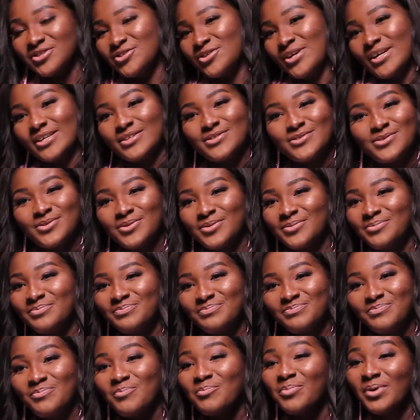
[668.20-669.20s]
a tracksuit.
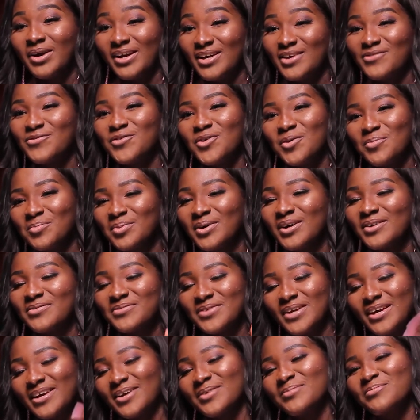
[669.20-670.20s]
But if you're buff,
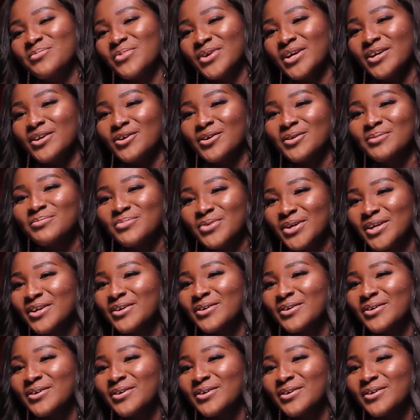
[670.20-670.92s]
yeah, bring it on, bring